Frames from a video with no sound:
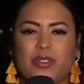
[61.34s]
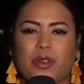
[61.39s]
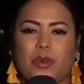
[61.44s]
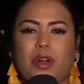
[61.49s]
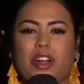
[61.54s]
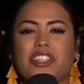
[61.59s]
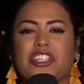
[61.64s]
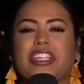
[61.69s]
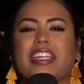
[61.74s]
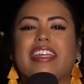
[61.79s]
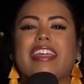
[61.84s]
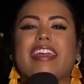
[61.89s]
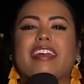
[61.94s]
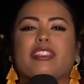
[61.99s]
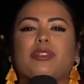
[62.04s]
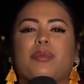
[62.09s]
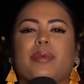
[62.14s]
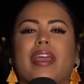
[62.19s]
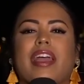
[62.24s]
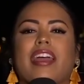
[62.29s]
much for watching
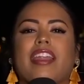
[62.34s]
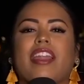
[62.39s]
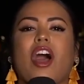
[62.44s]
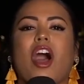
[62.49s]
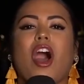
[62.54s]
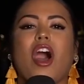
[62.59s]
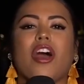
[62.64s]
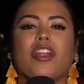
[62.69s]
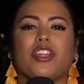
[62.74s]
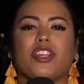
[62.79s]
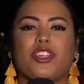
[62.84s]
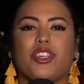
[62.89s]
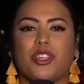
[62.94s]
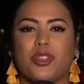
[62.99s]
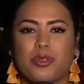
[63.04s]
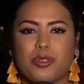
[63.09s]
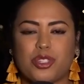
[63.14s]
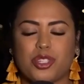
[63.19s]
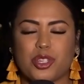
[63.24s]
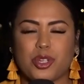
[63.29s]
ESPN on
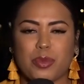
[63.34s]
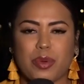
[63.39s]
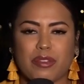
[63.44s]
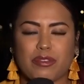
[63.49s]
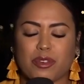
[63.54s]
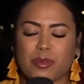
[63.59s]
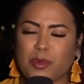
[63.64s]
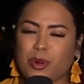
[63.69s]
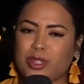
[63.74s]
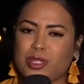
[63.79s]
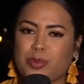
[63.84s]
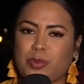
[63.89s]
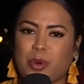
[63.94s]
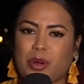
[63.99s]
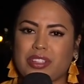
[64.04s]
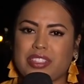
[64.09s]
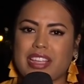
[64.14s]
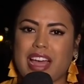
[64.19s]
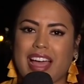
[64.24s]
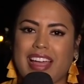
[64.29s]
YouTube. And for more
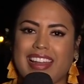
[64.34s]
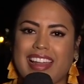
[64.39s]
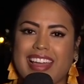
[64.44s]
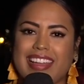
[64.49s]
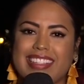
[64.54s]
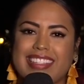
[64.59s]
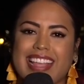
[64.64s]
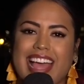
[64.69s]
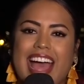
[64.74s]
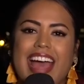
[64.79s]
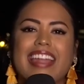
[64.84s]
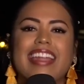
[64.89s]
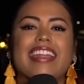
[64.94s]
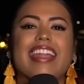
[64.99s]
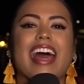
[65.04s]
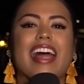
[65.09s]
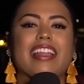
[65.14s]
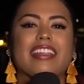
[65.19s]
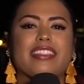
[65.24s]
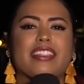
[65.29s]
sports highlights and
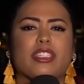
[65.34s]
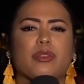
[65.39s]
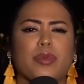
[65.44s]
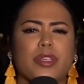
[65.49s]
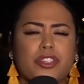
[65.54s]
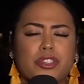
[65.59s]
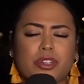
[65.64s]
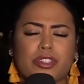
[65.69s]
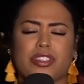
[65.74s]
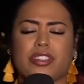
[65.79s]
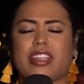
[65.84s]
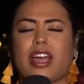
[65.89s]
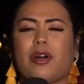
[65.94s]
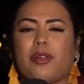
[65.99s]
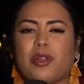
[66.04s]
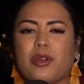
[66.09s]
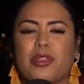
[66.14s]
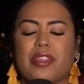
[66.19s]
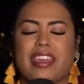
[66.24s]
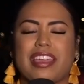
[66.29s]
analysis, be sure to
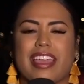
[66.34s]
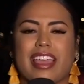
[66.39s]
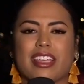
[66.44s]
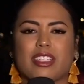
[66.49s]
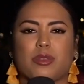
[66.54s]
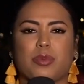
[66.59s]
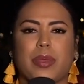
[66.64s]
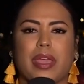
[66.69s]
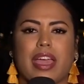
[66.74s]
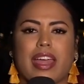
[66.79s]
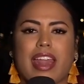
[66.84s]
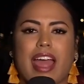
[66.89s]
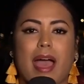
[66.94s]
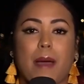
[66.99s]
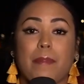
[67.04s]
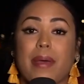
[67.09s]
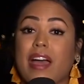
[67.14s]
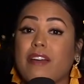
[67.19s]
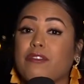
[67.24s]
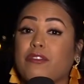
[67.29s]
download the ESPN
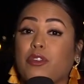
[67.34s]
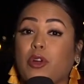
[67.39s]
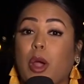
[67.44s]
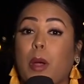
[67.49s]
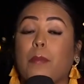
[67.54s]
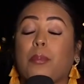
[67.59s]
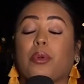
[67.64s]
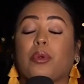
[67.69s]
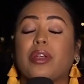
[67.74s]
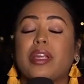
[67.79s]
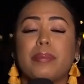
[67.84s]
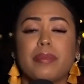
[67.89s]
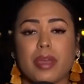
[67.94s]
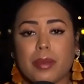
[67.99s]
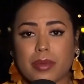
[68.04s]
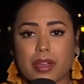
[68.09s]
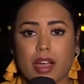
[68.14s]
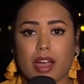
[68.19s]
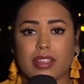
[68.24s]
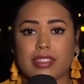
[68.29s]
app. And for
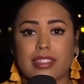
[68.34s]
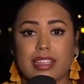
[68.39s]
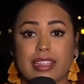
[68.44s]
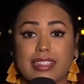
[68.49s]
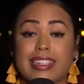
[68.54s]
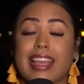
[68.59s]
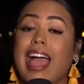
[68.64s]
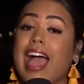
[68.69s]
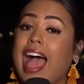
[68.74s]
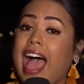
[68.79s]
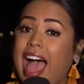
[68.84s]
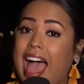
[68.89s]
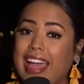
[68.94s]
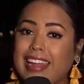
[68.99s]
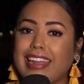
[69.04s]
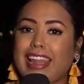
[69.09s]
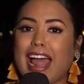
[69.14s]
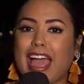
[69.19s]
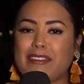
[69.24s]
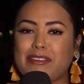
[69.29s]
premium content
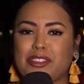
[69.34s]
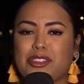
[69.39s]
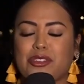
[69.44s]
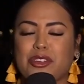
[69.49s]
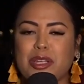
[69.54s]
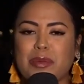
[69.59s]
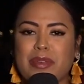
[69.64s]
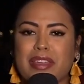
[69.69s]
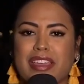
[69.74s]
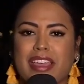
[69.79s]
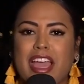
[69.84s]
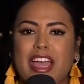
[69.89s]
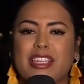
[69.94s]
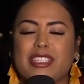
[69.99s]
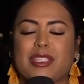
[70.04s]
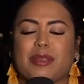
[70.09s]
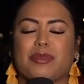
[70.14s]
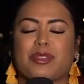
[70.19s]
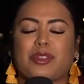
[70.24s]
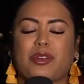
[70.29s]
and live streaming,
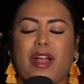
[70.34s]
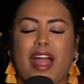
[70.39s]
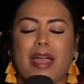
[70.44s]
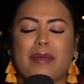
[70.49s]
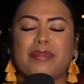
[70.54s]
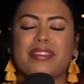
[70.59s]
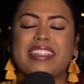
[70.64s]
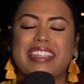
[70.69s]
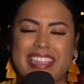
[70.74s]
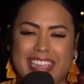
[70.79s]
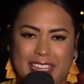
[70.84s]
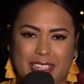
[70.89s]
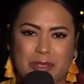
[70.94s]
subscribe to